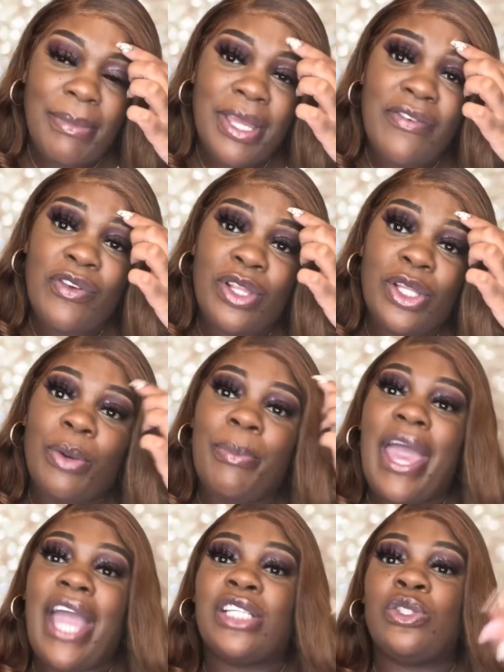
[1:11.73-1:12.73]
me give you a little
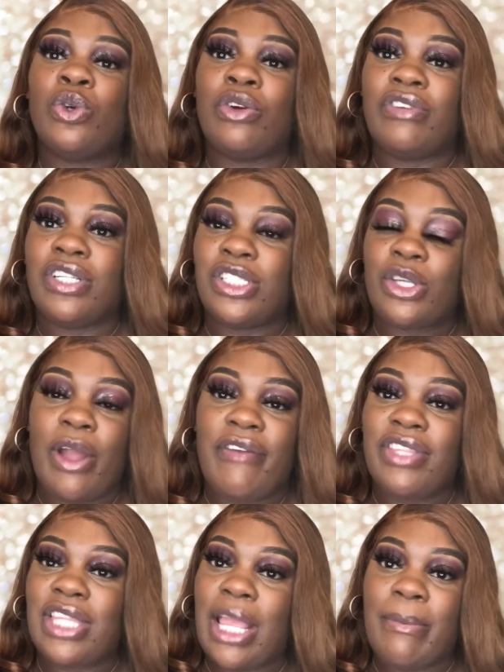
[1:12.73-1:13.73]
backstory so
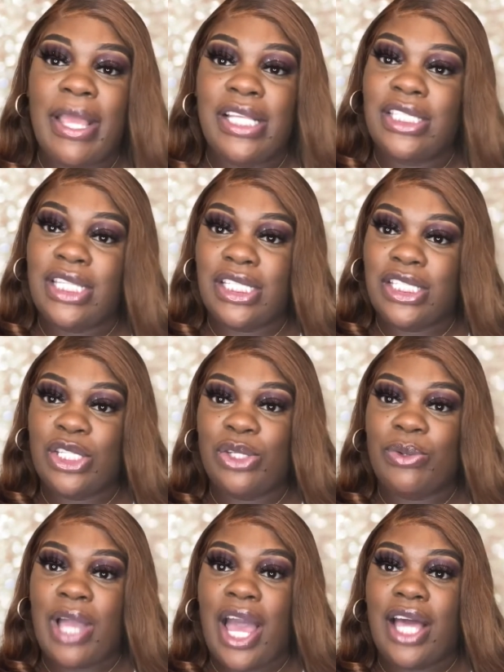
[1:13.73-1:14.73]
everything makes sense to you
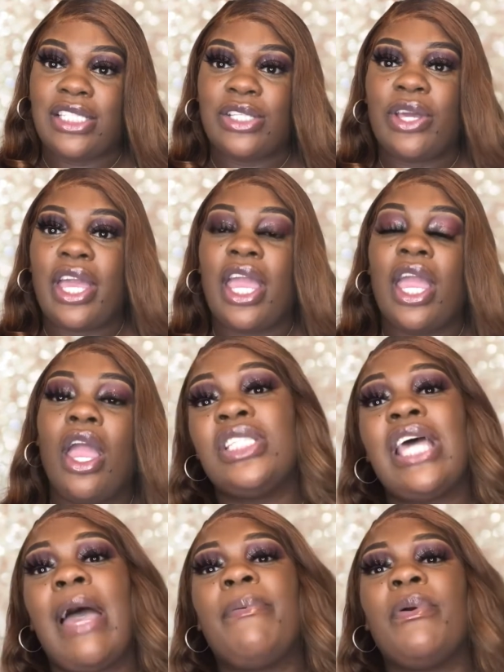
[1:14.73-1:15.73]
guys, okay? This
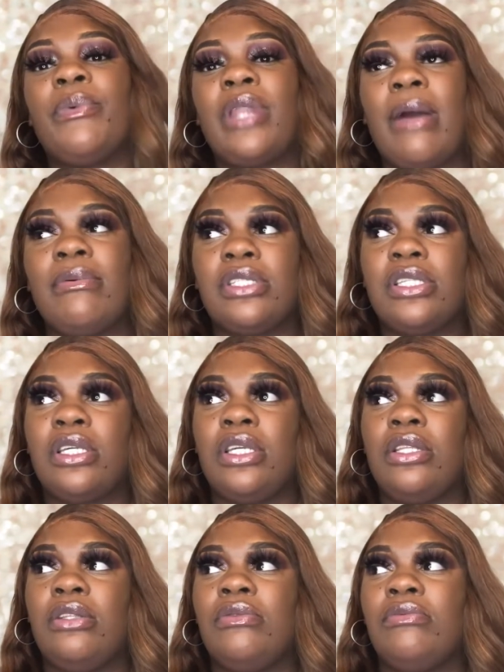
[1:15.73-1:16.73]
happened when I was
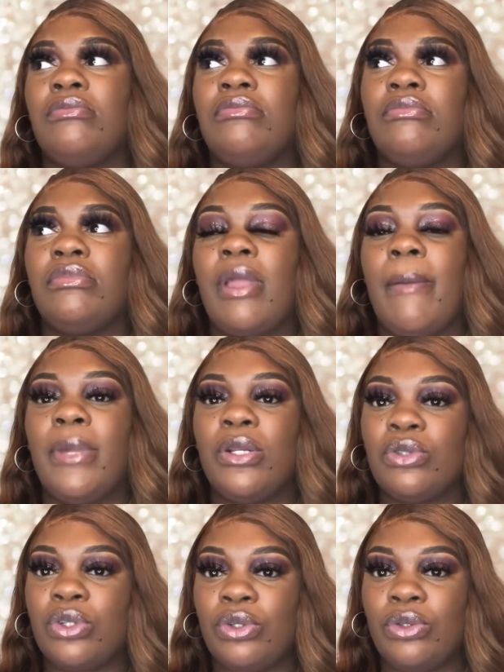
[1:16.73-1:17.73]
in
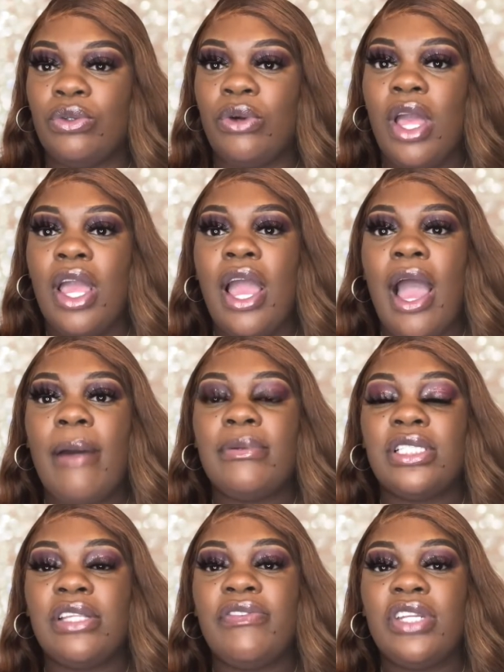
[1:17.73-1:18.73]
middle school. I
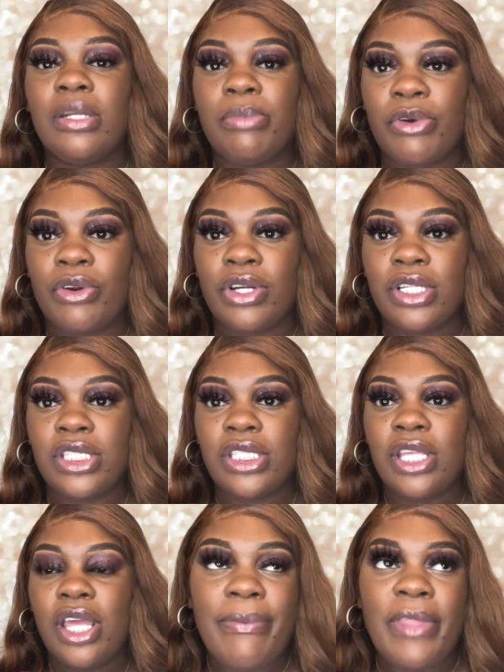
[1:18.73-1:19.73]
was living in the Bronx.
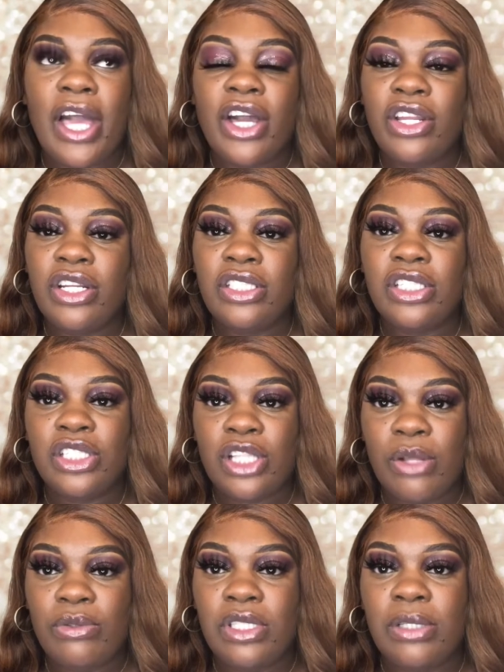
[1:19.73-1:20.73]
I'm not gonna
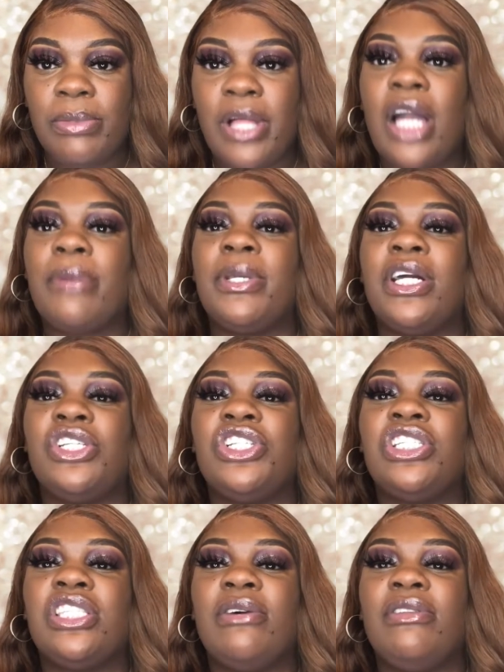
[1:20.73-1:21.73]
disclose the block because she
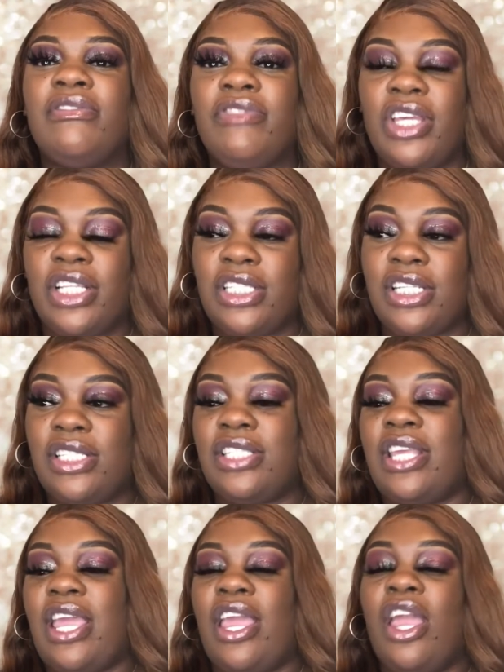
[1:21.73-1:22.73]
still lived there to this
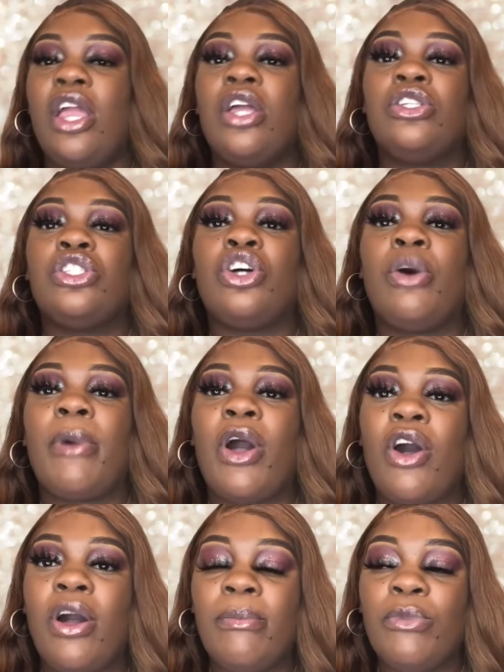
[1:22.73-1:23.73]
day. So my
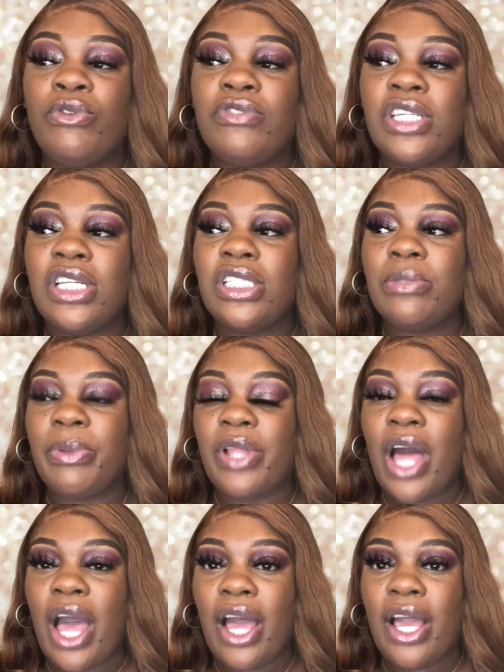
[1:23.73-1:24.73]
aunt moved to this
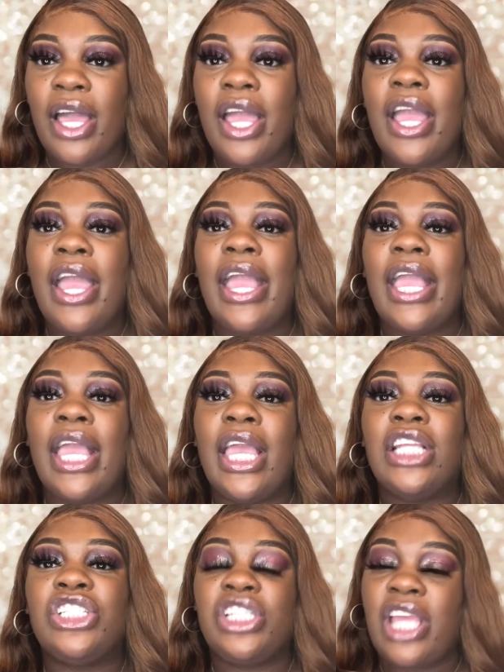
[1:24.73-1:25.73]
block
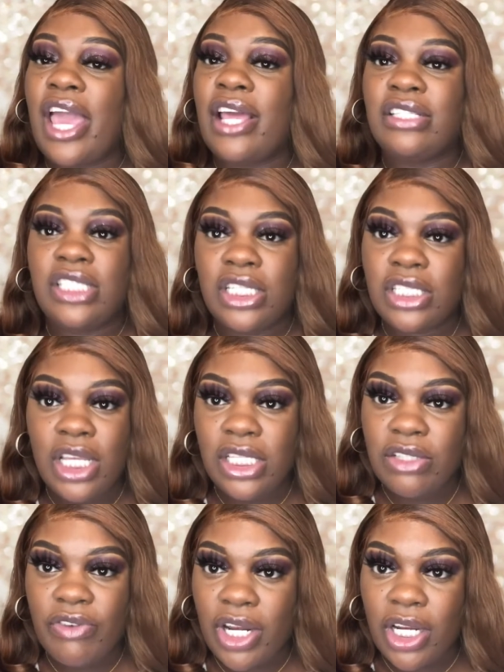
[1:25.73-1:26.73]
and she had 6 kids
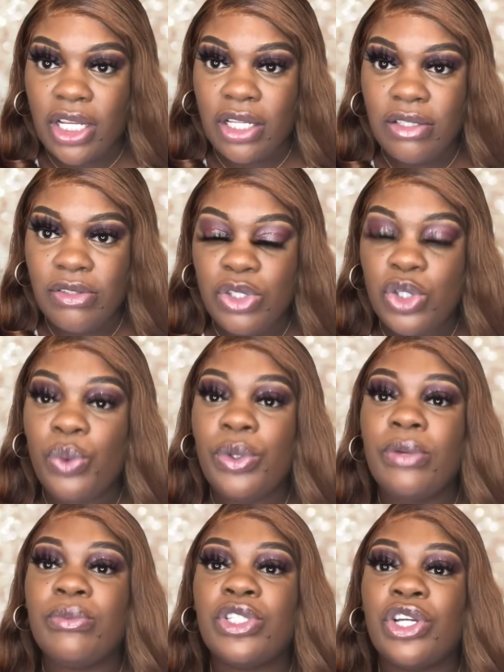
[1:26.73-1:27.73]
already. 2 of
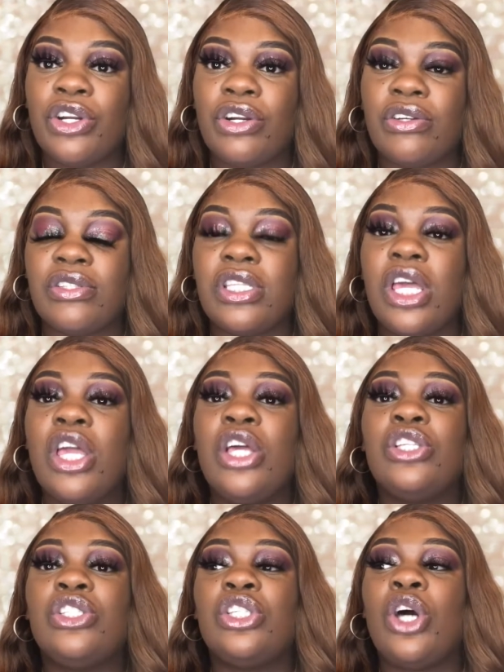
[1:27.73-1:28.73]
them was girls.
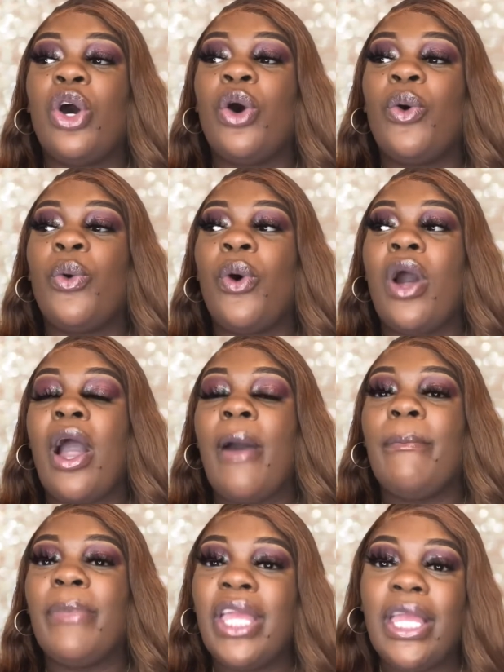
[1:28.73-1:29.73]
So
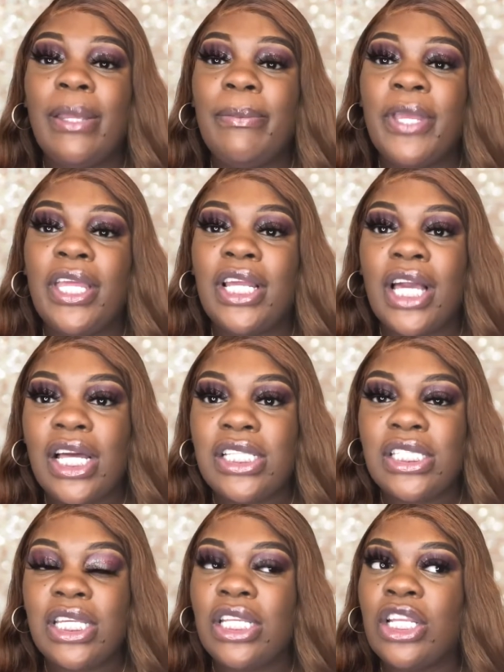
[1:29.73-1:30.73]
me being a
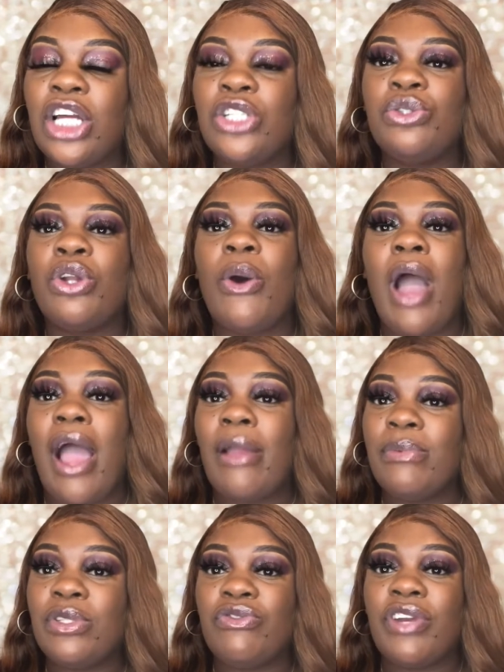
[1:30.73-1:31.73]
cousin, cause you know, I
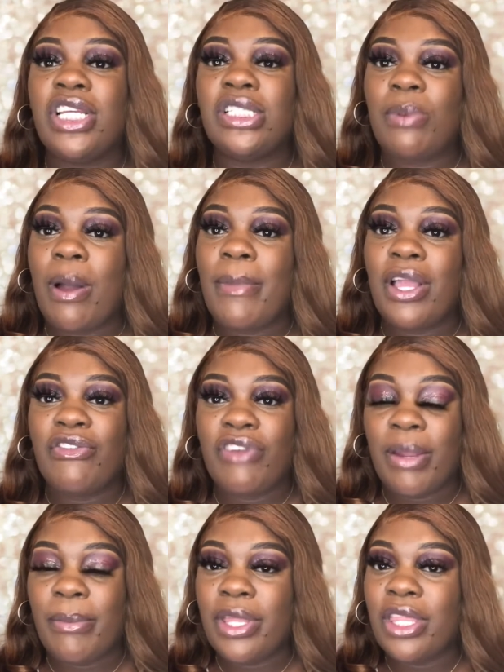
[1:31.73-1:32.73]
was raised by my
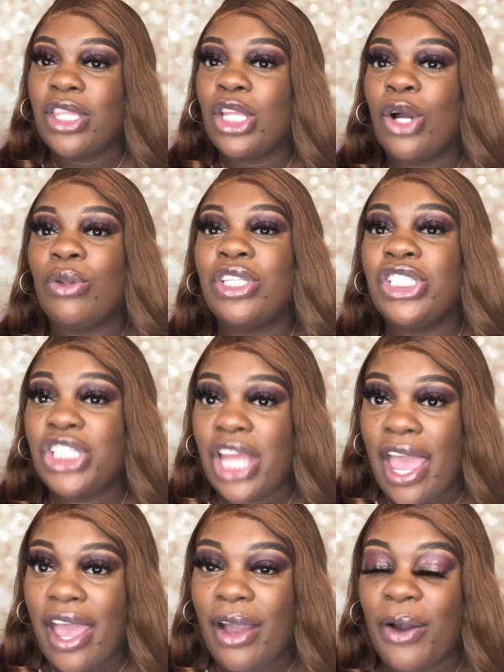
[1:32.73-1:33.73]
grandmother, the only
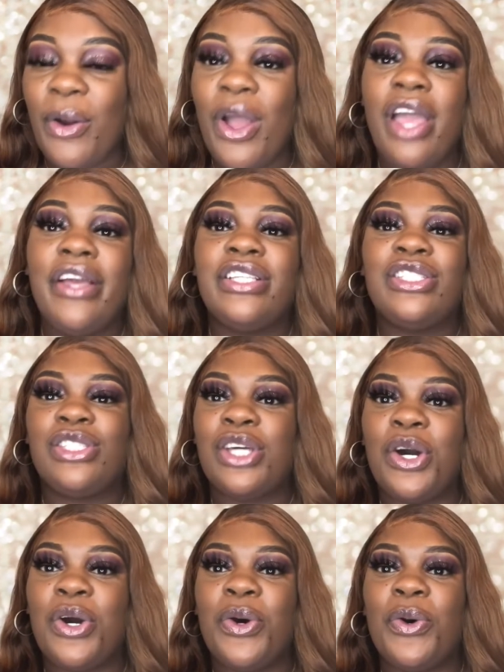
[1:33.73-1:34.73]
child.
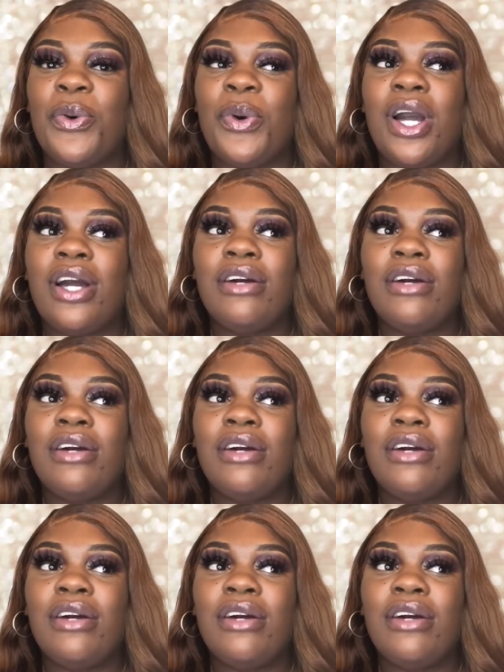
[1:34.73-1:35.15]
So